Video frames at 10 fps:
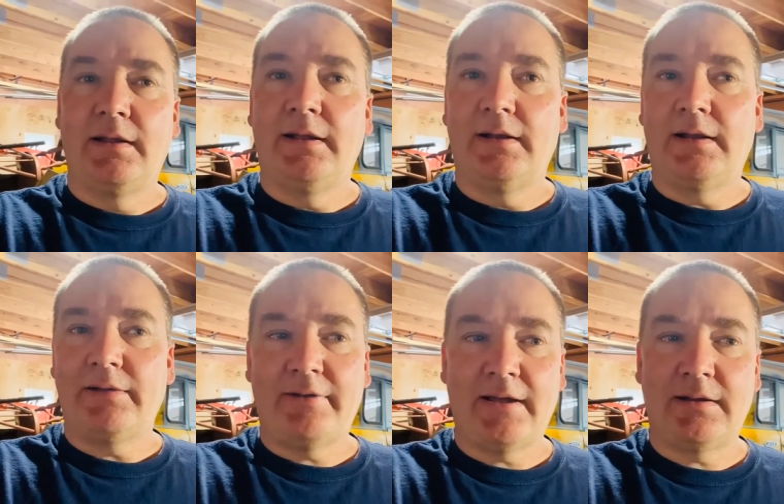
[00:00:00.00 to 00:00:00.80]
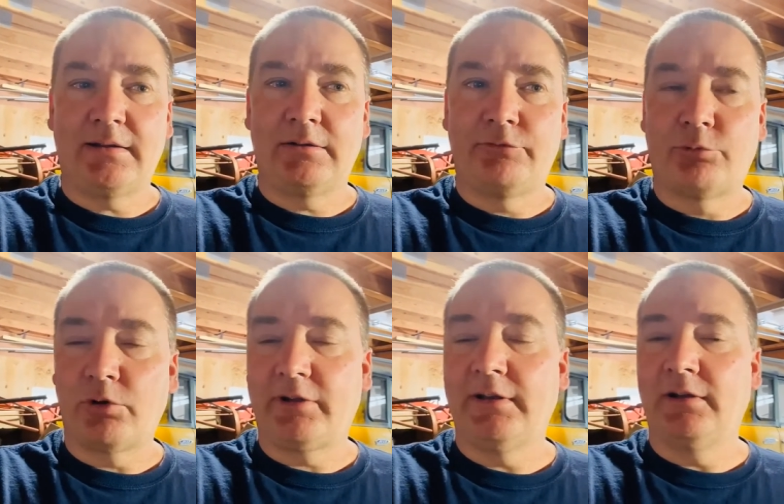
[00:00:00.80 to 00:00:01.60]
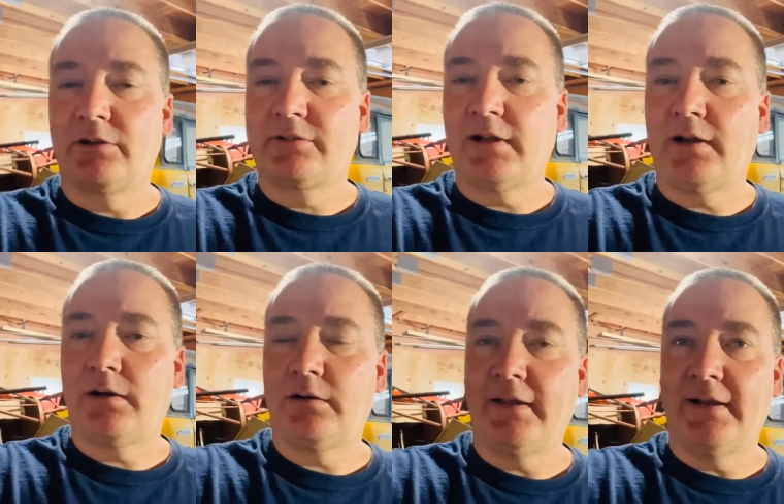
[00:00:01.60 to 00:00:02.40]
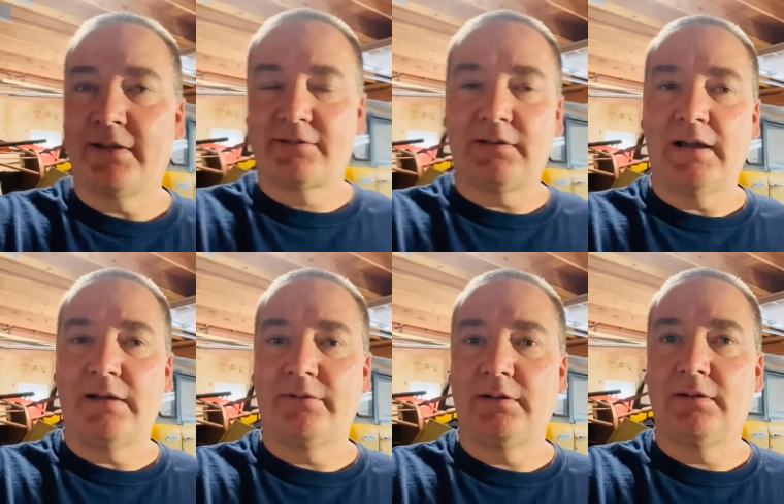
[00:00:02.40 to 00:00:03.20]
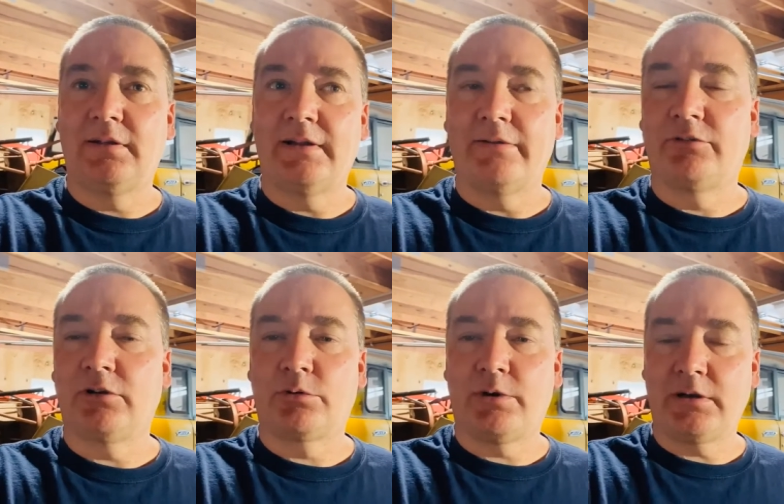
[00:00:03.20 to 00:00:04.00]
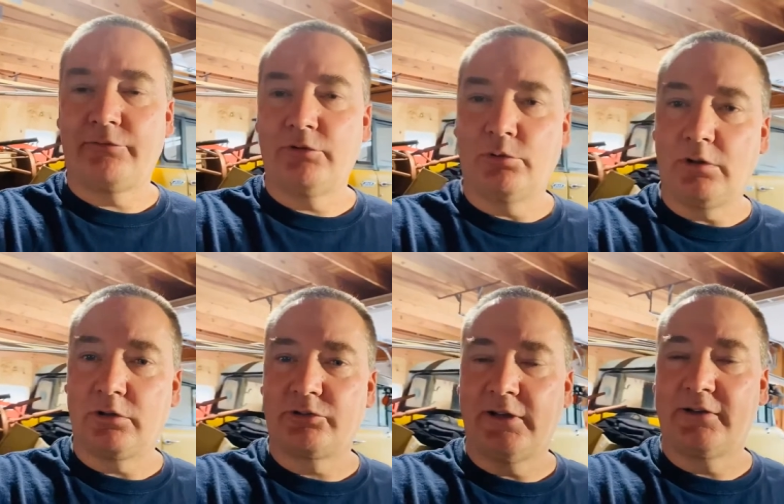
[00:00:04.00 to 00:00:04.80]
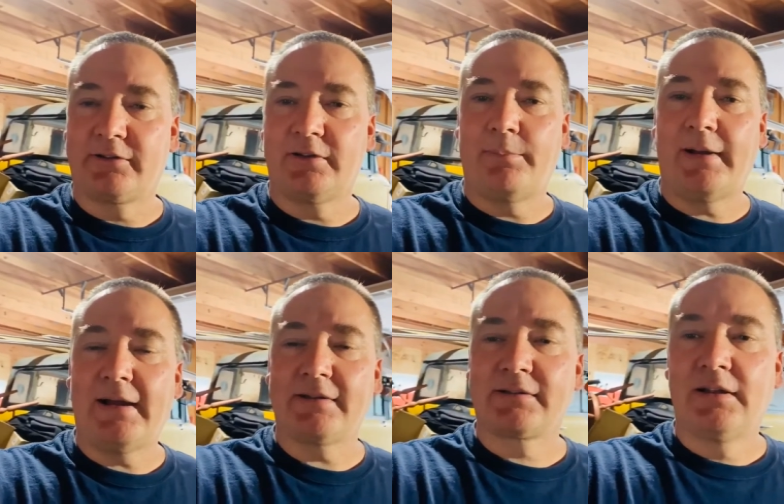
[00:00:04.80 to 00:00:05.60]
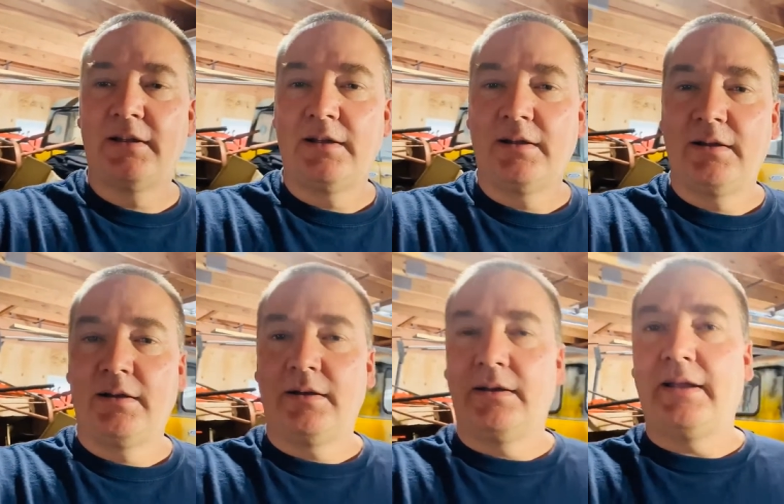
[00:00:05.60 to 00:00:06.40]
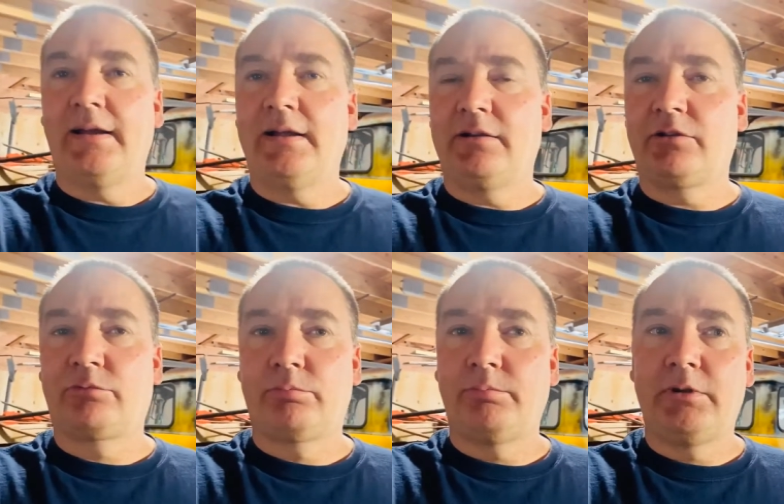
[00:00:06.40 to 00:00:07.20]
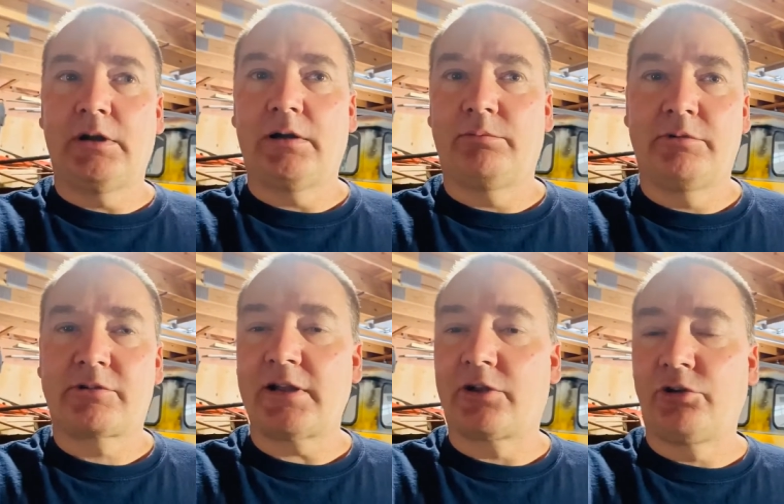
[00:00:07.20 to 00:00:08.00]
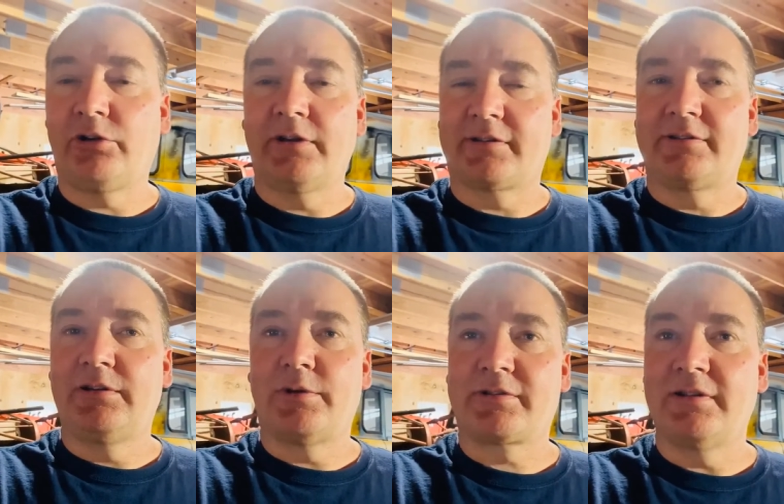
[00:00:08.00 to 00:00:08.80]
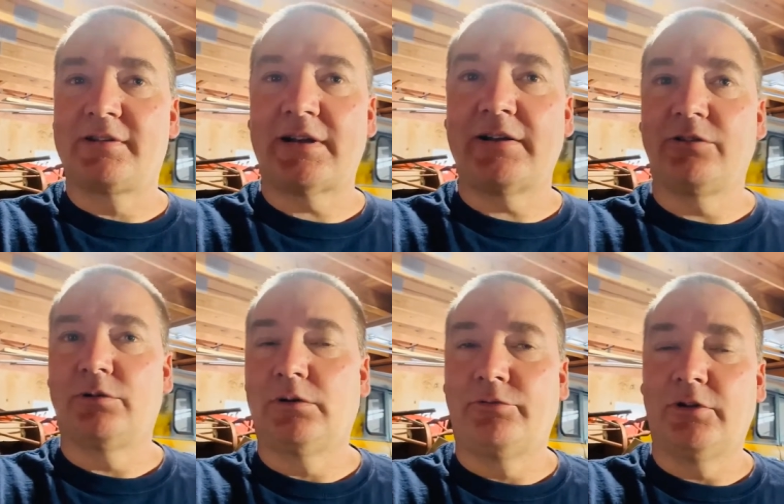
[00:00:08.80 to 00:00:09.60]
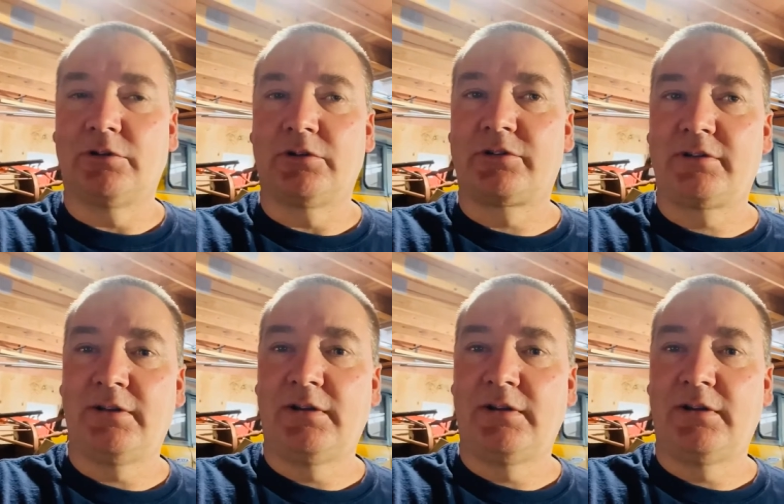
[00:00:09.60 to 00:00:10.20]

And I've had it 14 years now and I still have it. And I've done quite a few oil changes in the past. And just, you know, just kind of curious to see what's inside these oil filters.